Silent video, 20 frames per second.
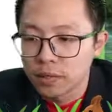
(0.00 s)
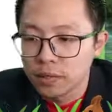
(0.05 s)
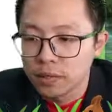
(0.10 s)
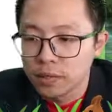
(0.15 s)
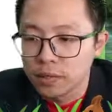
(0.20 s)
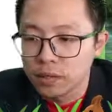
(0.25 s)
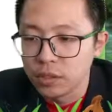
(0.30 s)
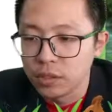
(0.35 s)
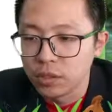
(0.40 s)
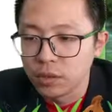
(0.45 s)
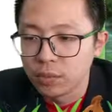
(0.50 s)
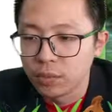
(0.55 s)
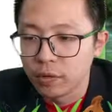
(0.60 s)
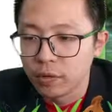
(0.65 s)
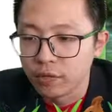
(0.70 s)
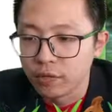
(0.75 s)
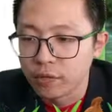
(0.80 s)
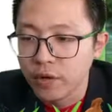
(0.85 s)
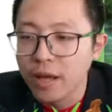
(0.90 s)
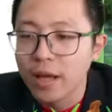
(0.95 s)

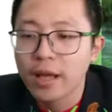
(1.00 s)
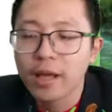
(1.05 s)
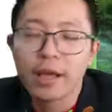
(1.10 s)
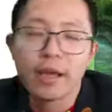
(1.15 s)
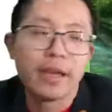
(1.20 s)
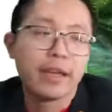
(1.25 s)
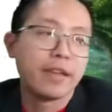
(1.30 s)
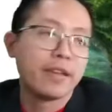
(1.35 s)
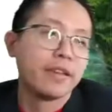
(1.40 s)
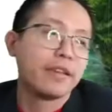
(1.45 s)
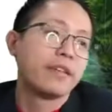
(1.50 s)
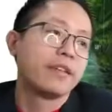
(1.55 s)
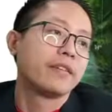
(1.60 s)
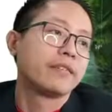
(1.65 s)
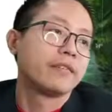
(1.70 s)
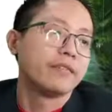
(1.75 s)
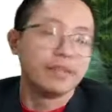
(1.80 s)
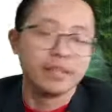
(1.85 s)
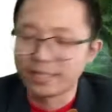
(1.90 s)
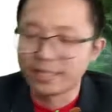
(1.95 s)
0.5,
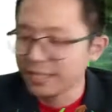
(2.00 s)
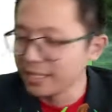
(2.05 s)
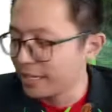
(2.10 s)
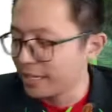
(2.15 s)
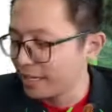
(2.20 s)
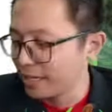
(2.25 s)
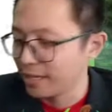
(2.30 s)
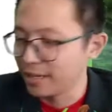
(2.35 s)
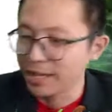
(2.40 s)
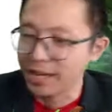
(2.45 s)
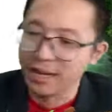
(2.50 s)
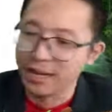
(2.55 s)
isn't it?